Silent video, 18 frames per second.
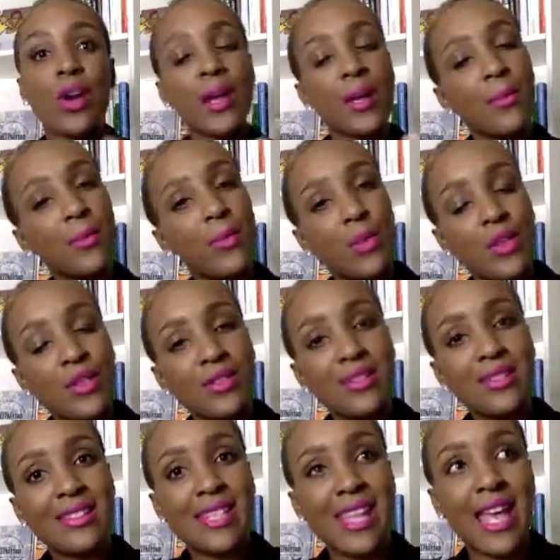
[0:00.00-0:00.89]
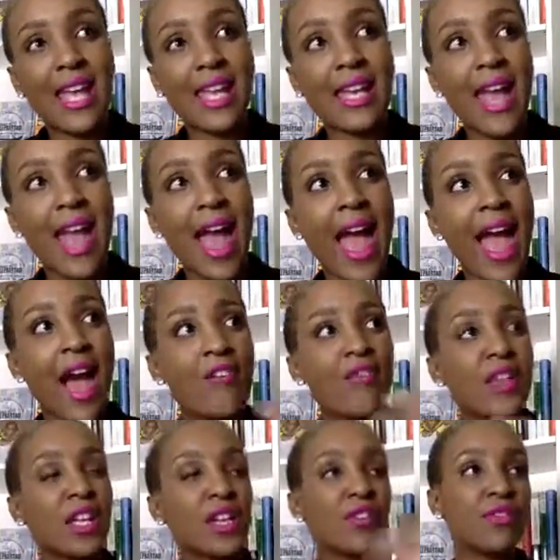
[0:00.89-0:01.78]
important than
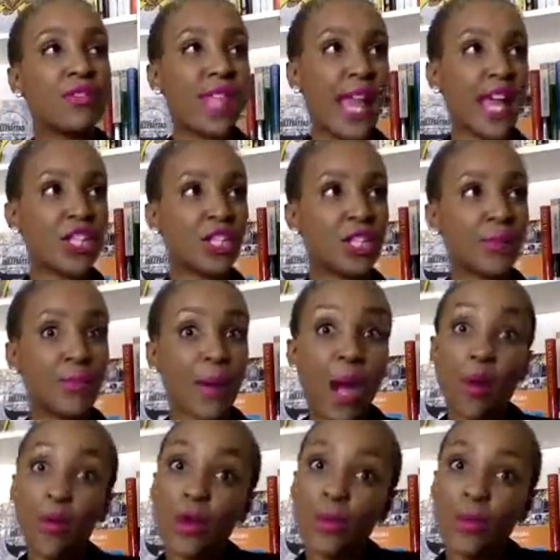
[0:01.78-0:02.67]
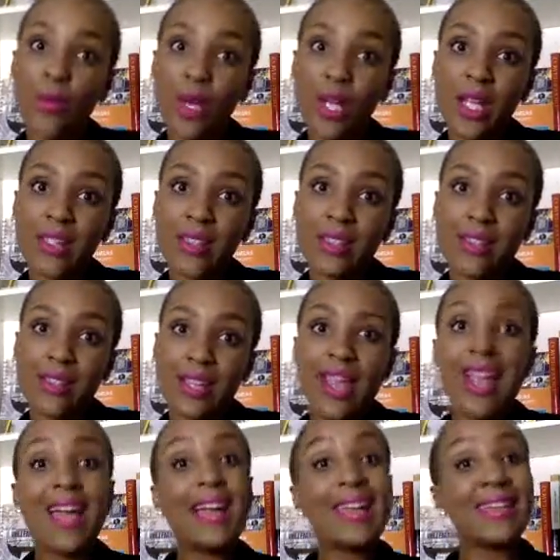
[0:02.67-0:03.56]
having a flashy PowerPoint.
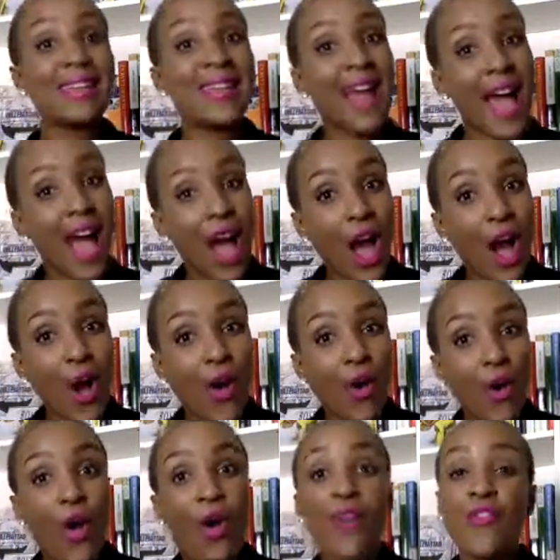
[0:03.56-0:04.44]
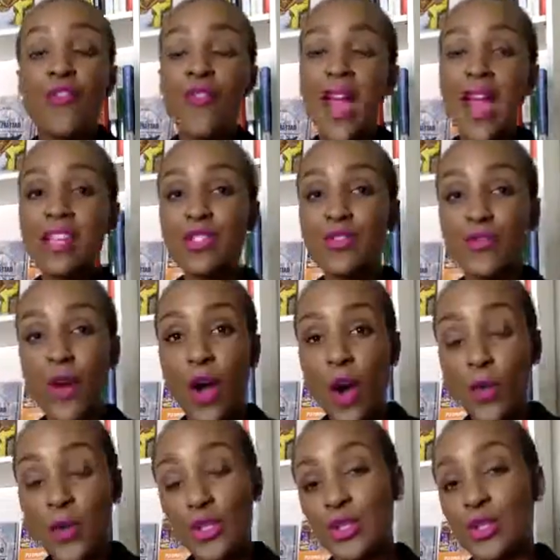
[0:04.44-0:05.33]
Now, fast
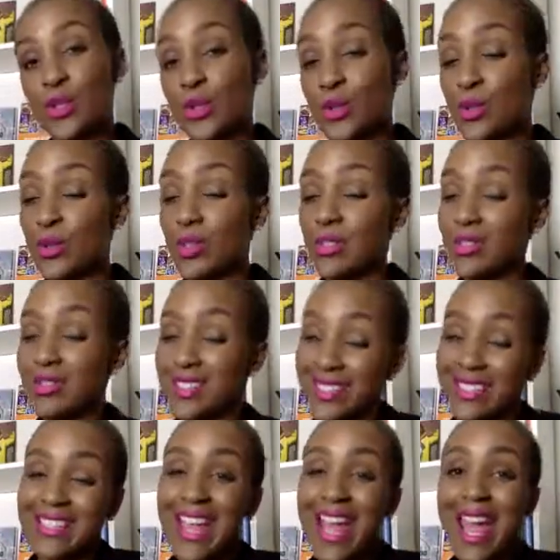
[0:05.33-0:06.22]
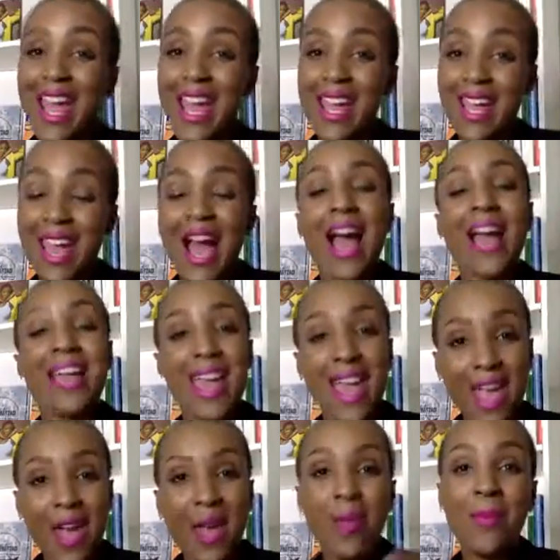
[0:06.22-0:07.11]
forward to today, I
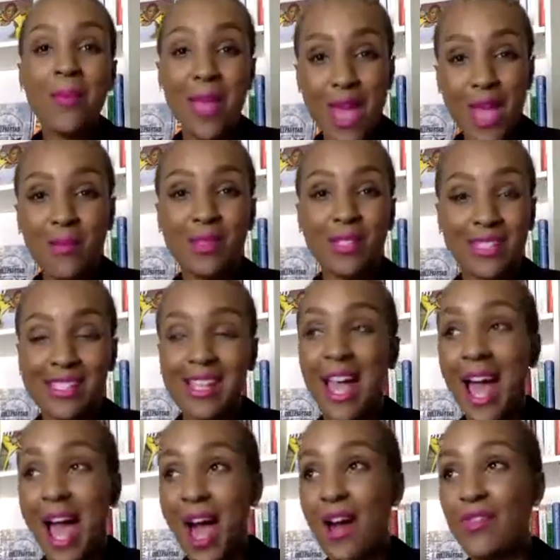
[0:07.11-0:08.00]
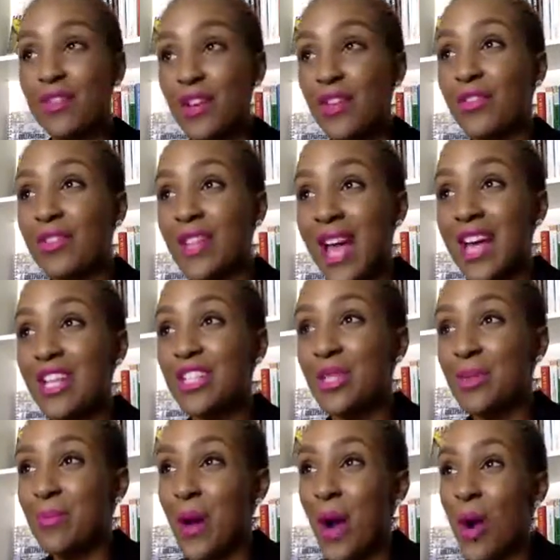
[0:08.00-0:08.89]
am able to have a
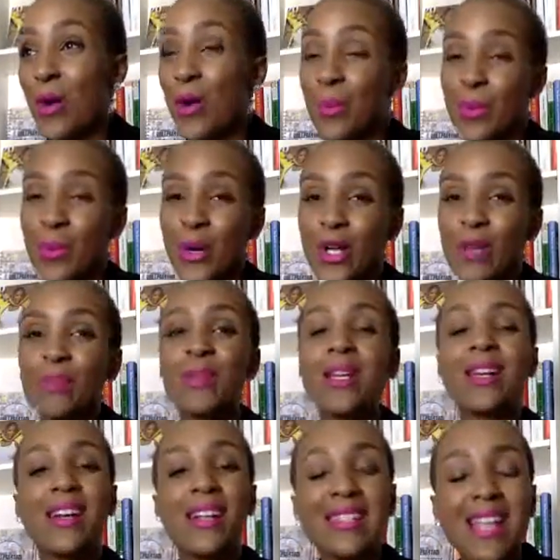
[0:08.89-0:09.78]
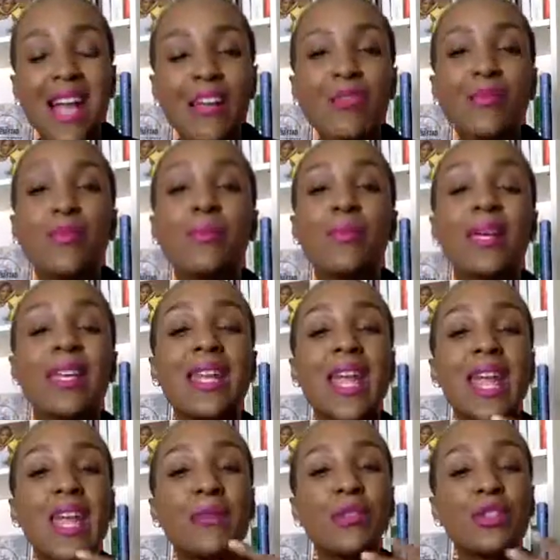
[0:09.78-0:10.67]
flashy PowerPoint because I've been
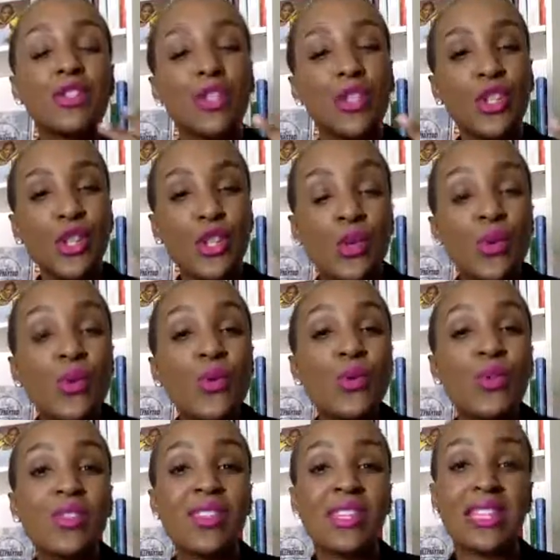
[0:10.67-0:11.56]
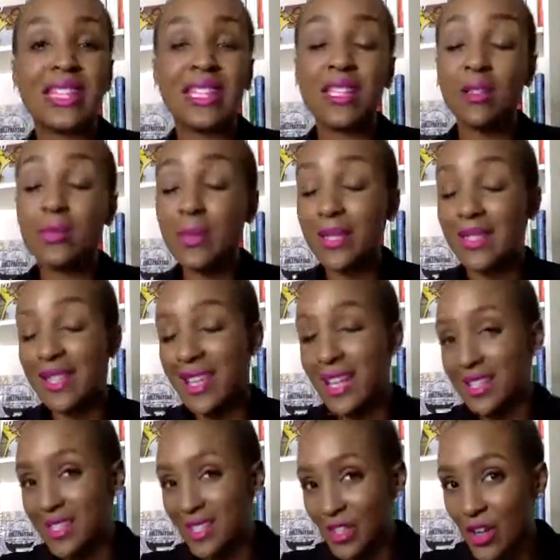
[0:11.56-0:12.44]
able to use the little bit
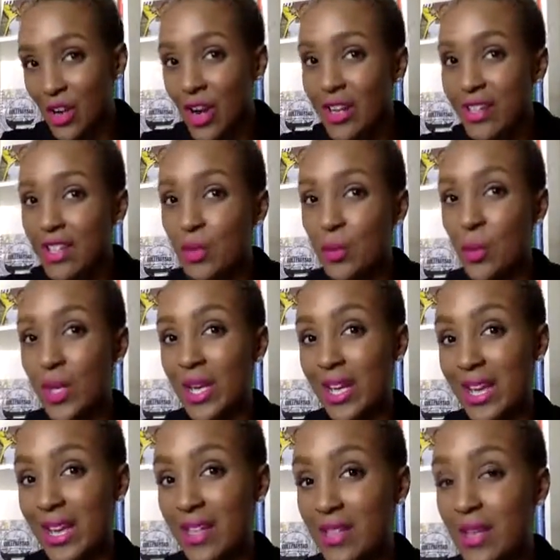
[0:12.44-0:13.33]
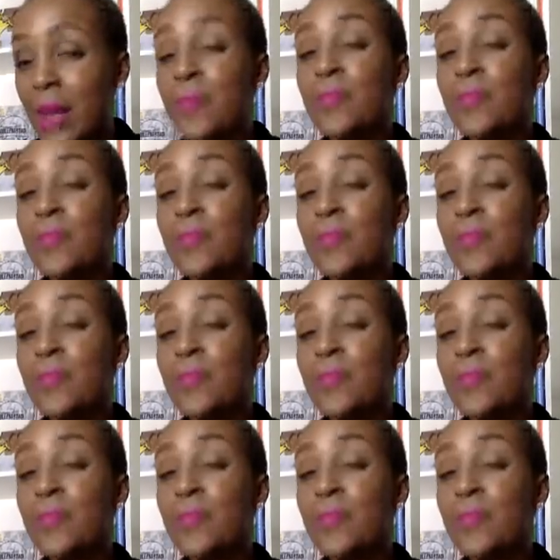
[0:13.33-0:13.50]
that I started with